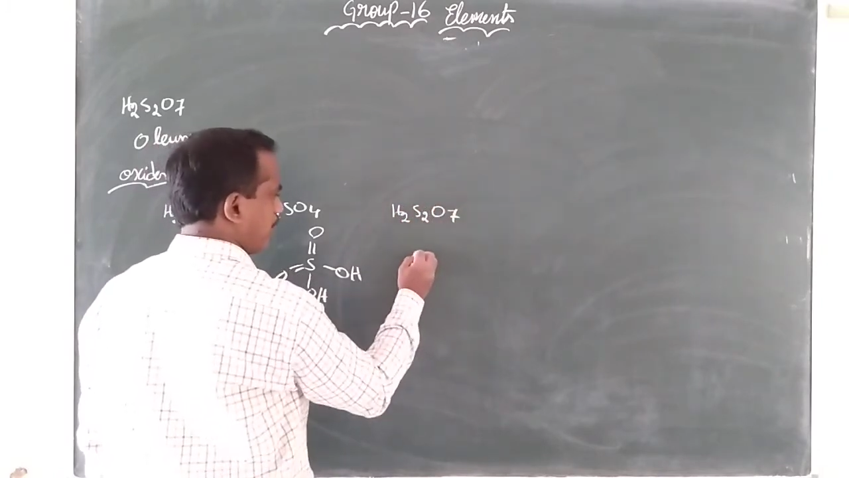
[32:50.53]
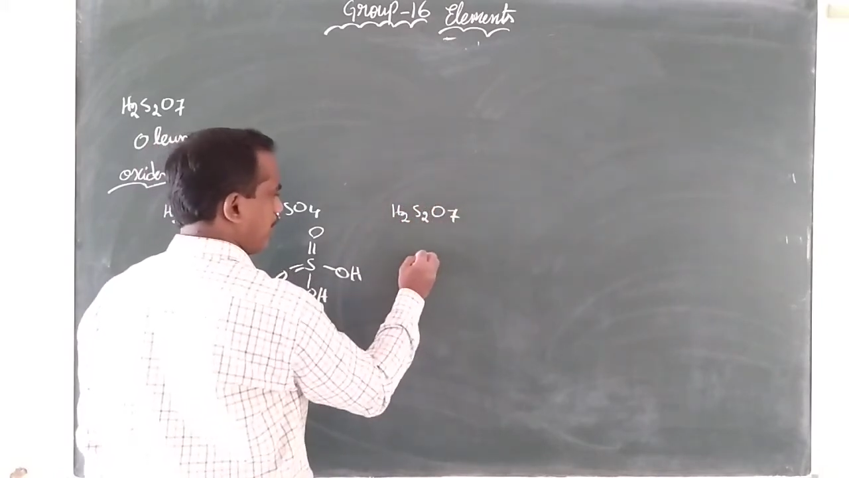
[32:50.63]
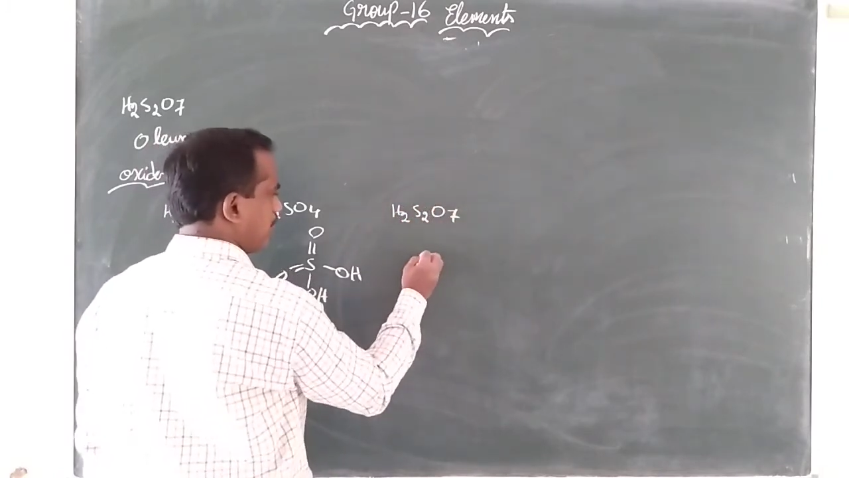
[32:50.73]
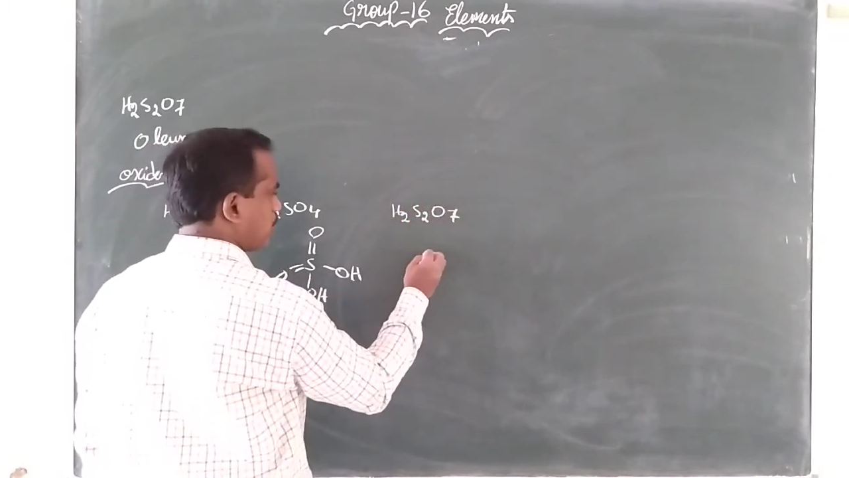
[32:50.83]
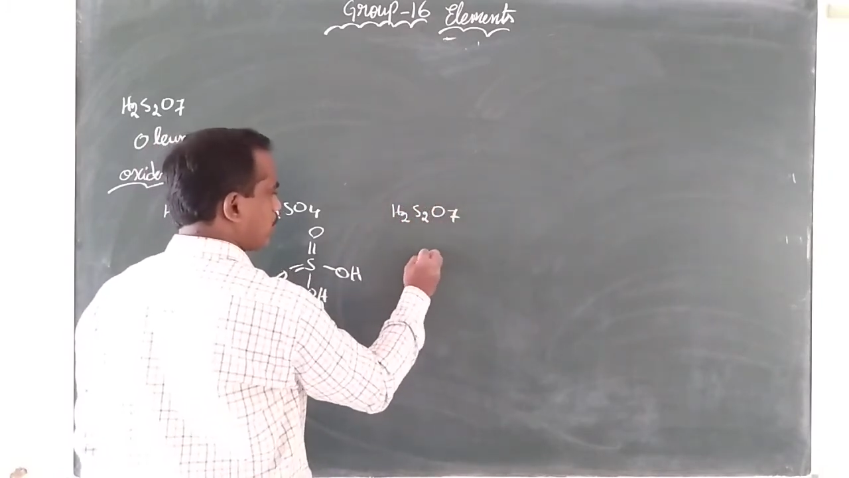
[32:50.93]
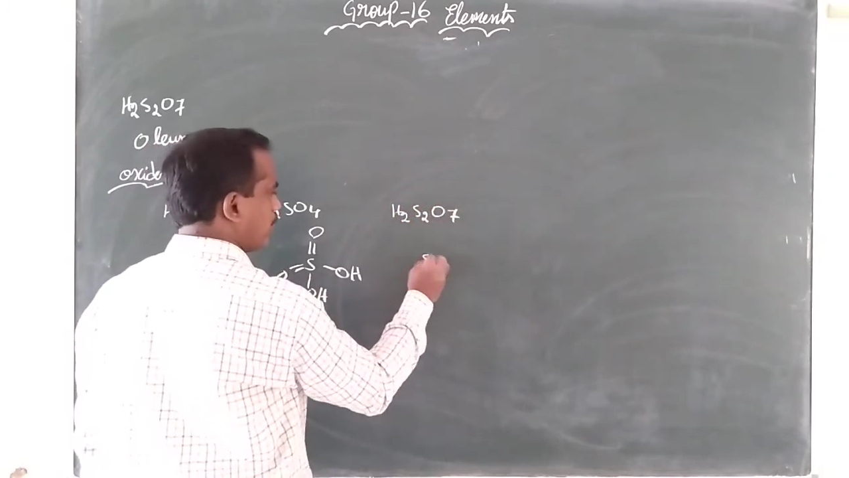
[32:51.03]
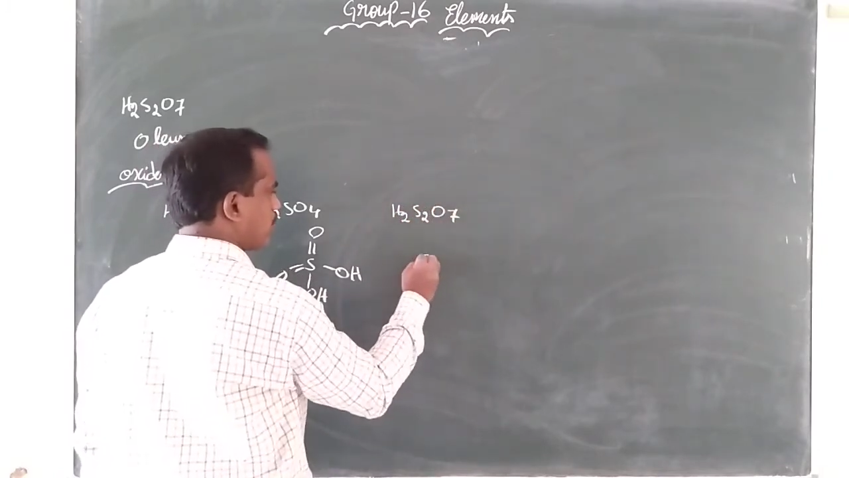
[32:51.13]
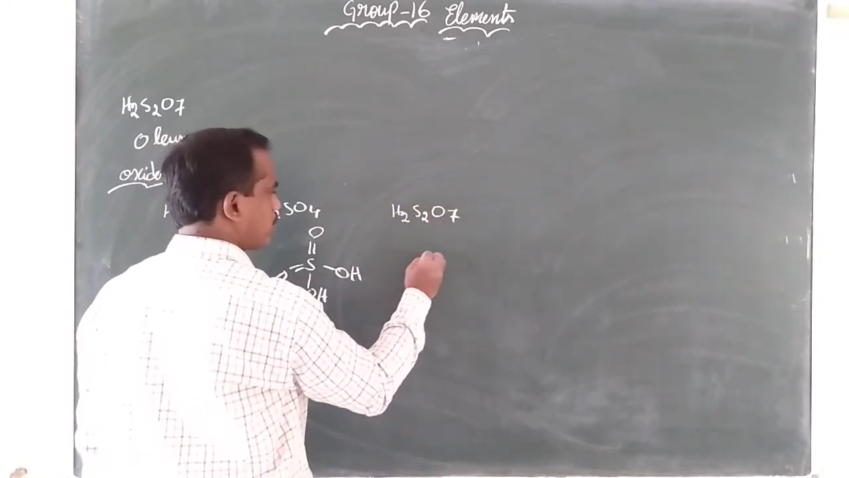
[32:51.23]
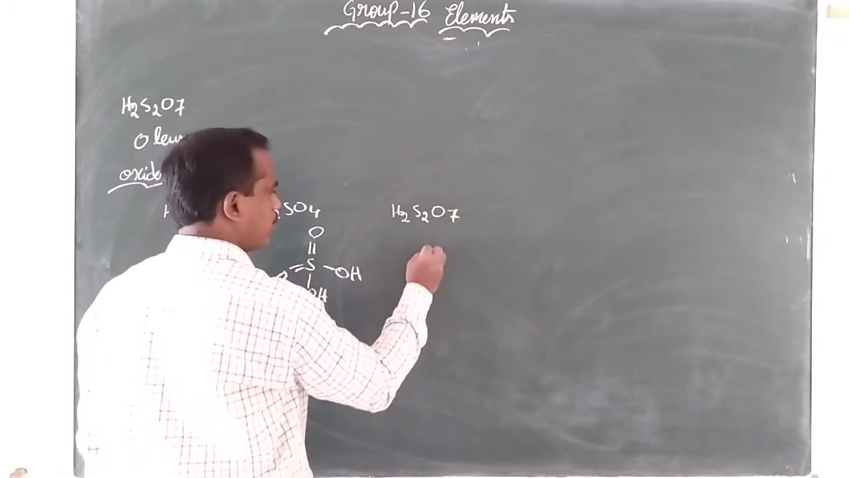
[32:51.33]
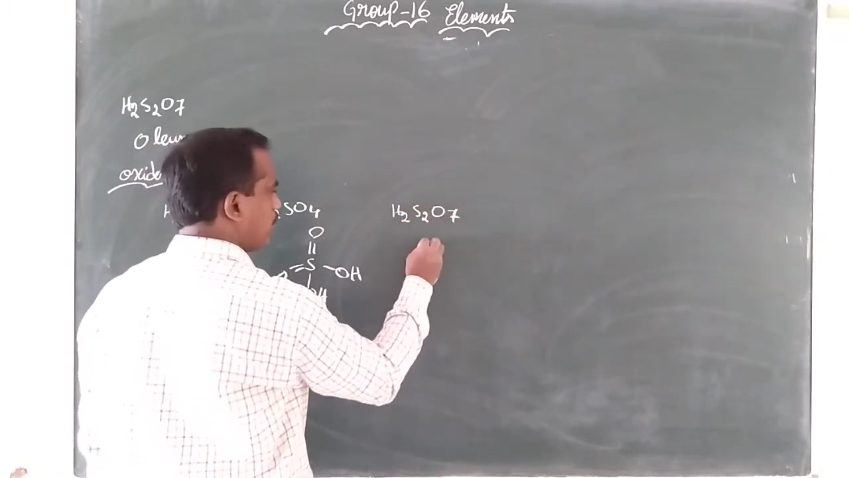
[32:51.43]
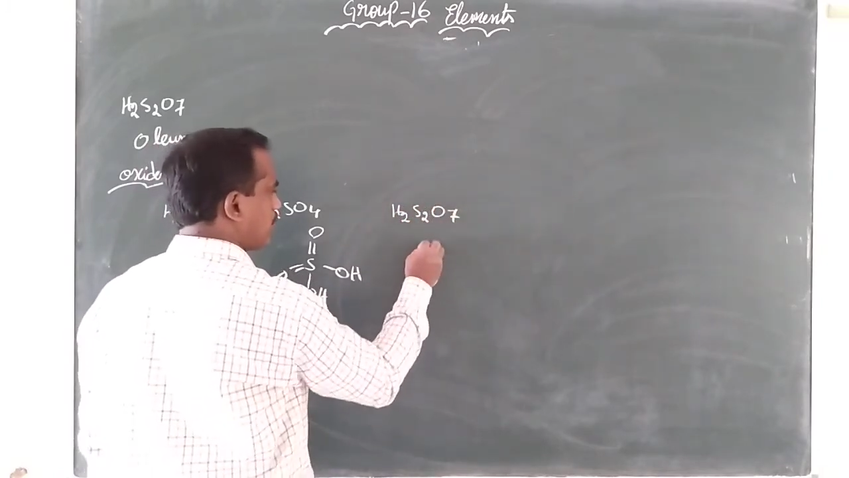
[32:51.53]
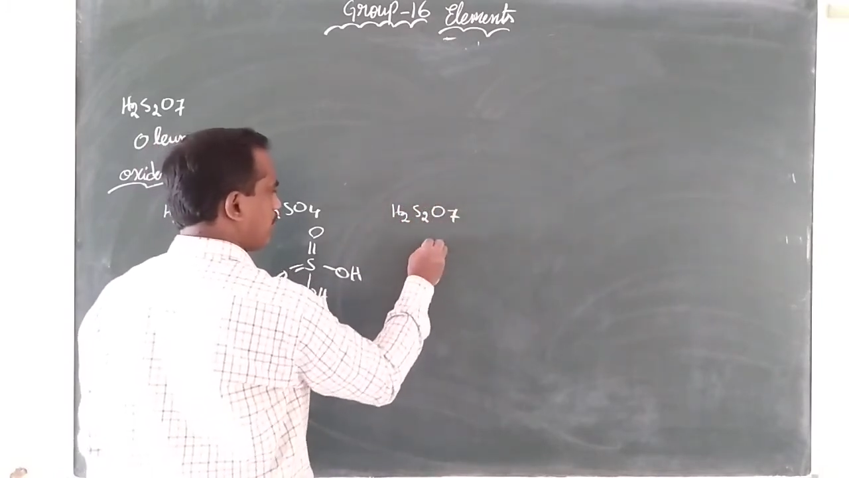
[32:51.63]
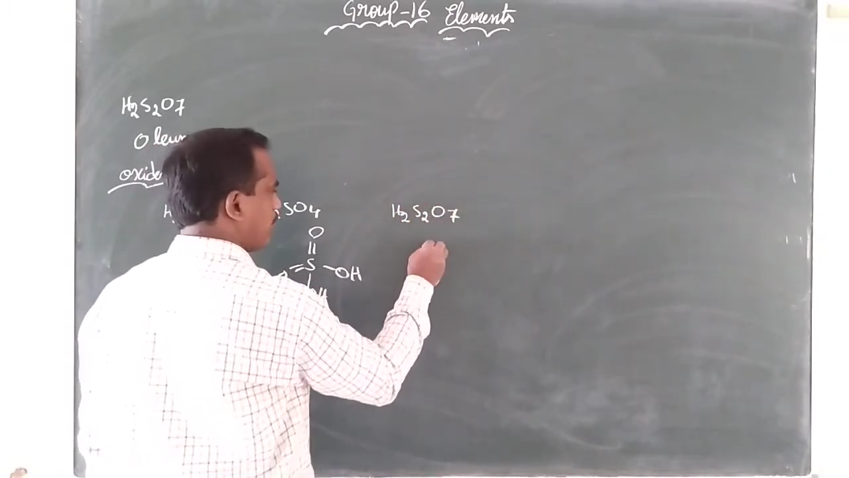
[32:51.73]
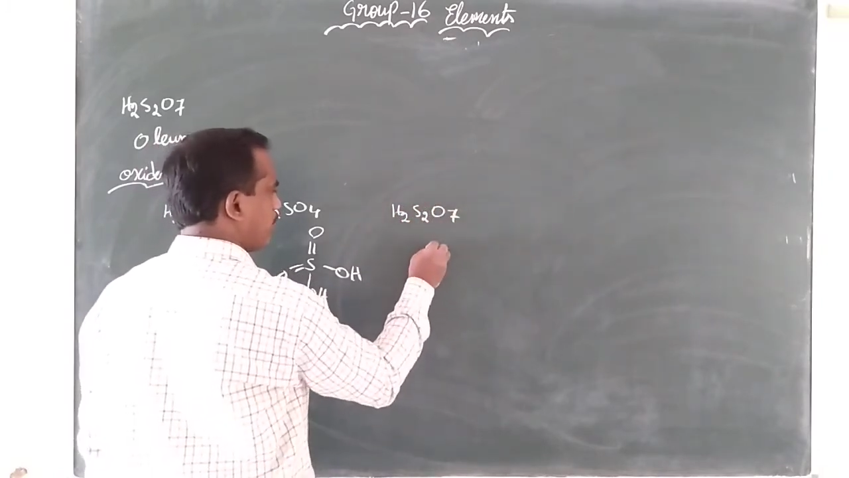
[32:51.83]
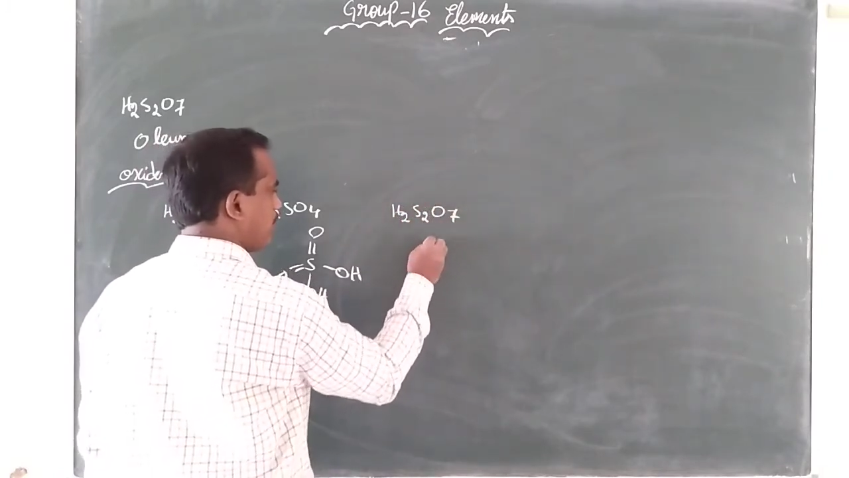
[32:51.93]

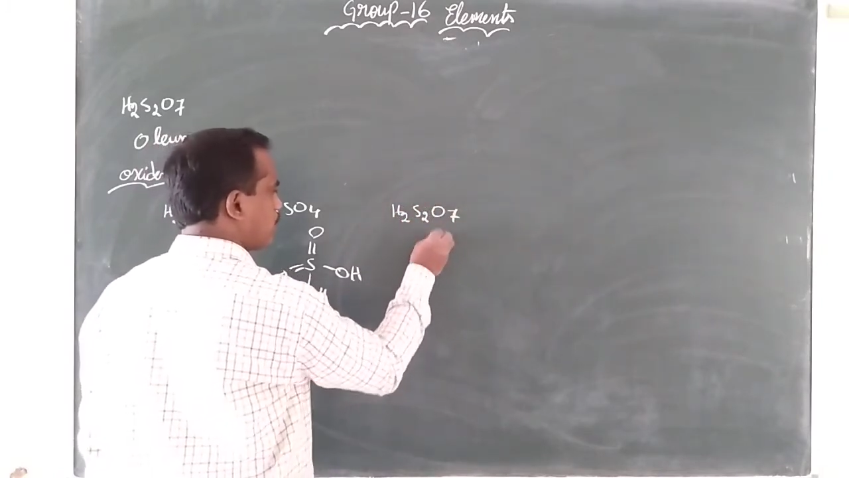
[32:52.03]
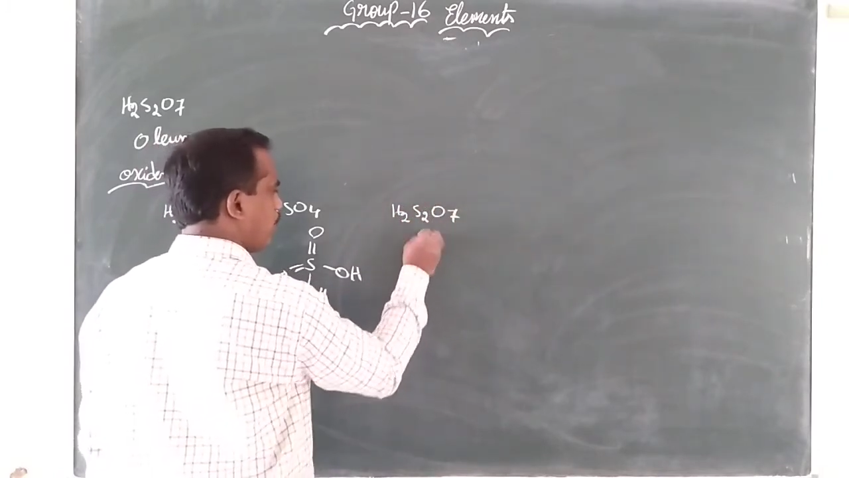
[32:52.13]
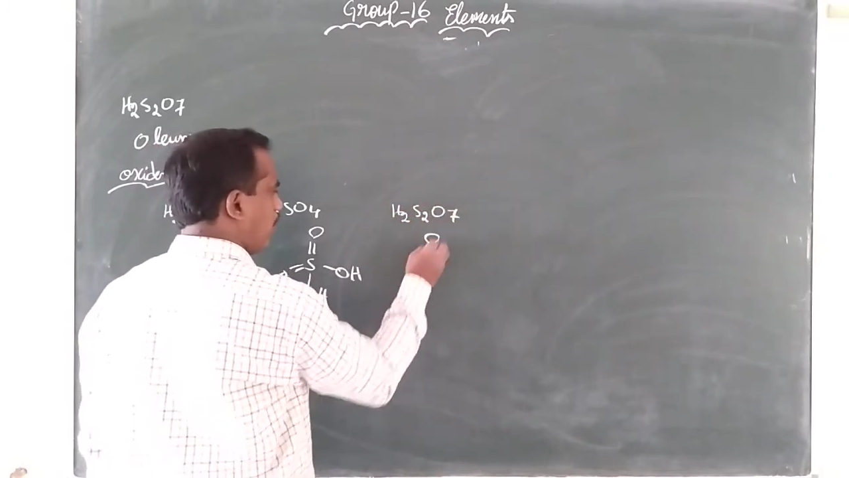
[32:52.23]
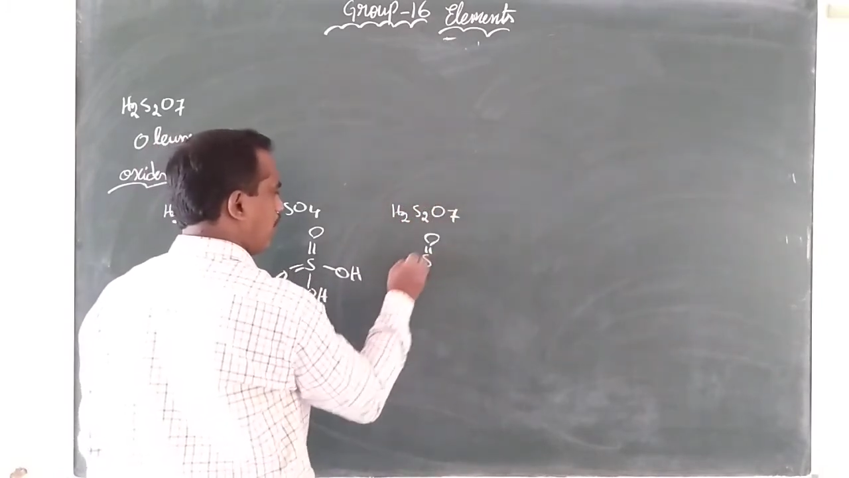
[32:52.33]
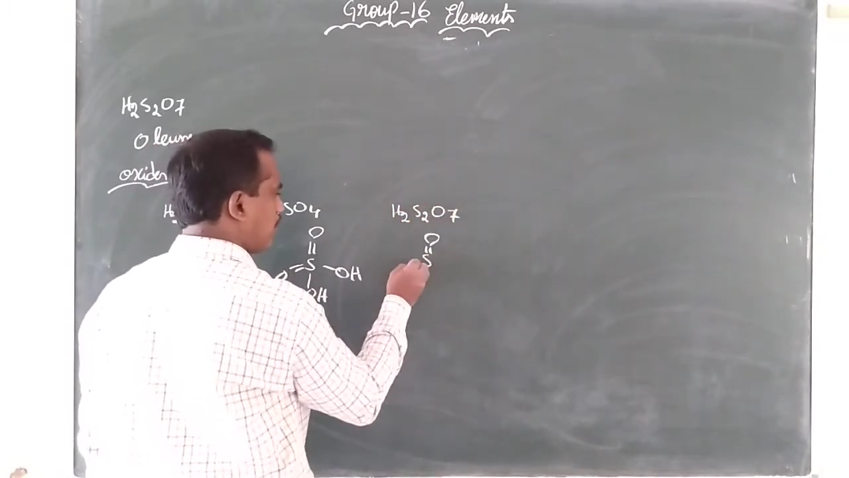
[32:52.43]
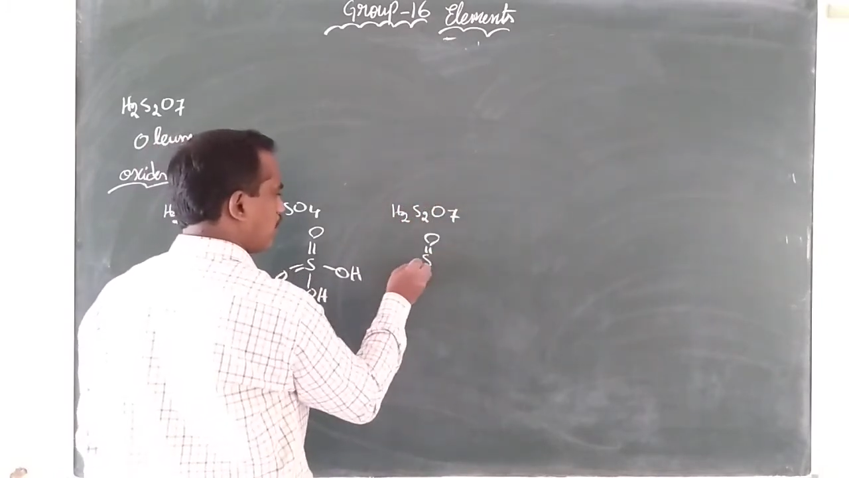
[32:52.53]
H2S2O7 means what?